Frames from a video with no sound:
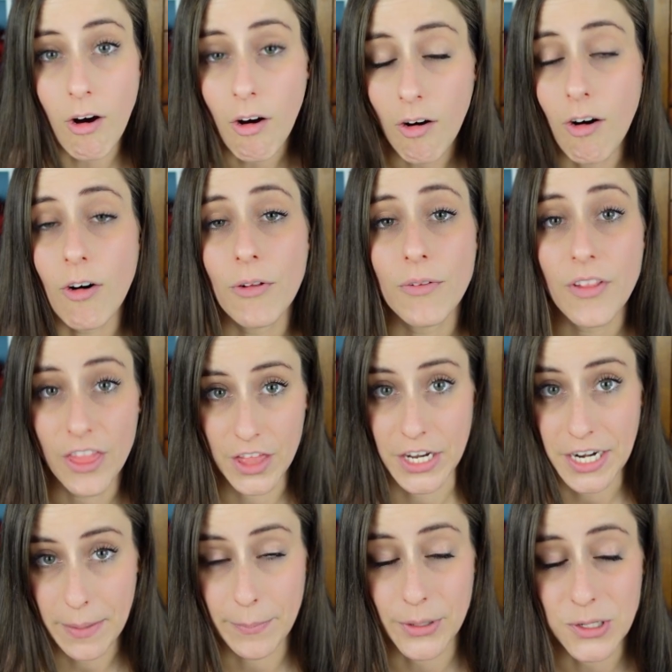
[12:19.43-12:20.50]
all the
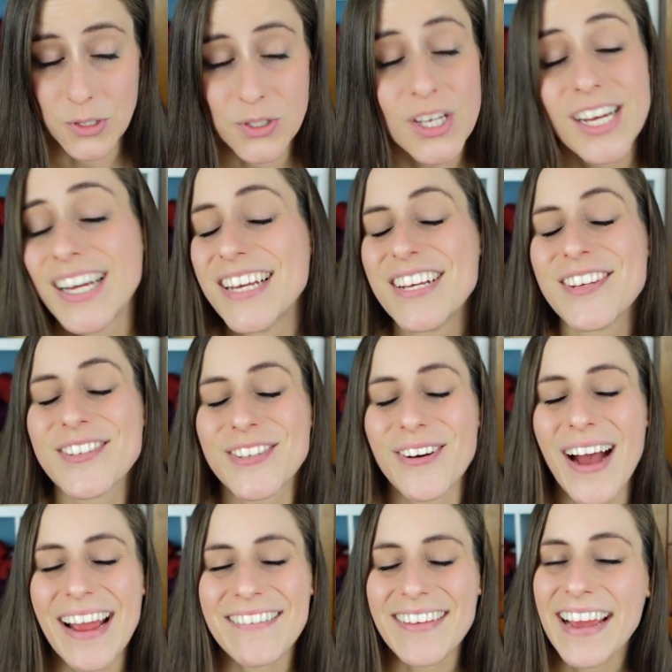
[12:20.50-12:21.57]
numbers. So
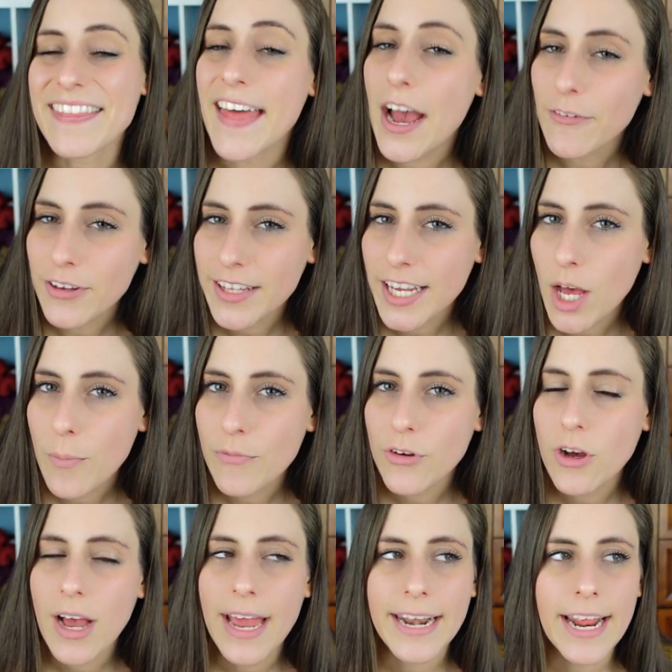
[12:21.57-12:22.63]
I find that really
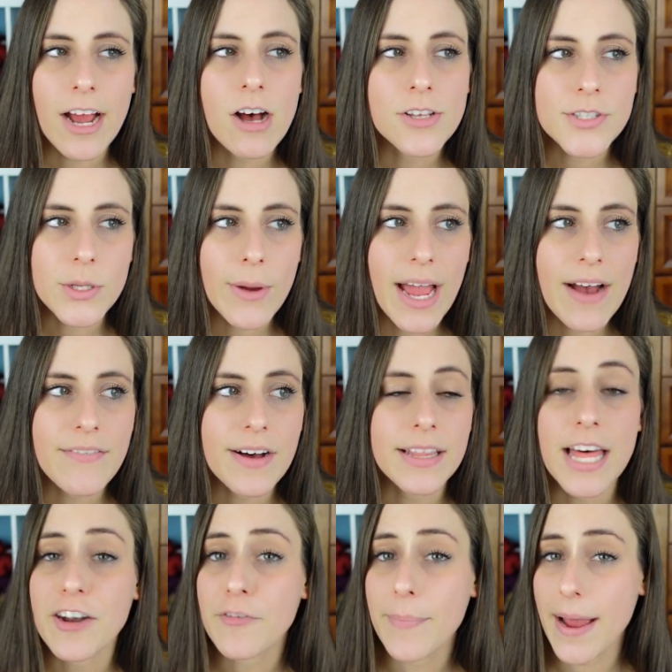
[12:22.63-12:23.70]
helpful. And I also have a
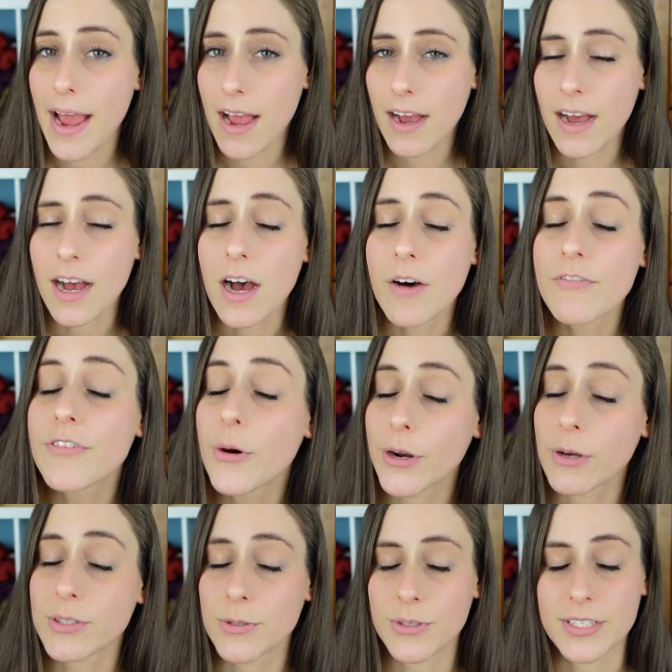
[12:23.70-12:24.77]
lot of uh,
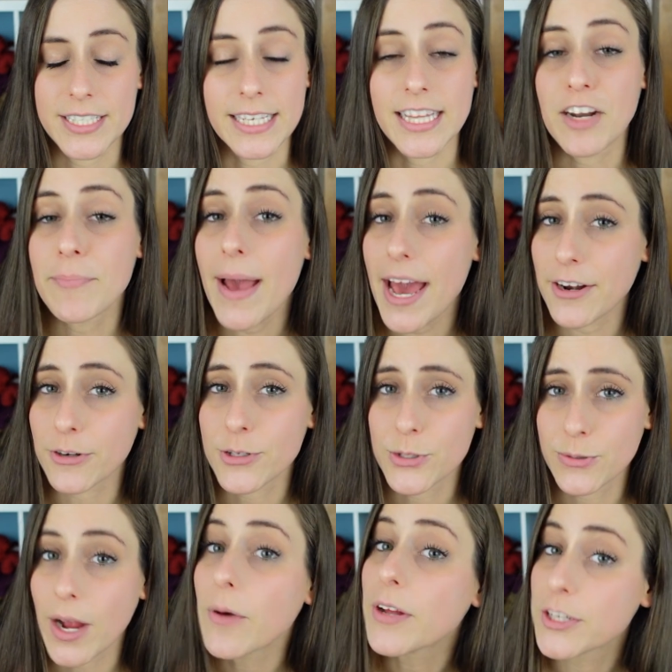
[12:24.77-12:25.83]
photos. I was gonna say a lot of patterns
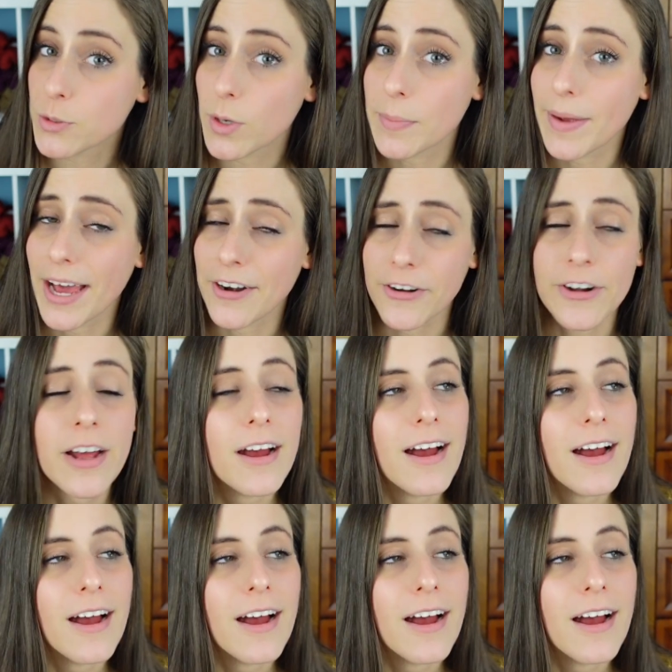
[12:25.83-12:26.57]
throughout. It's one pattern.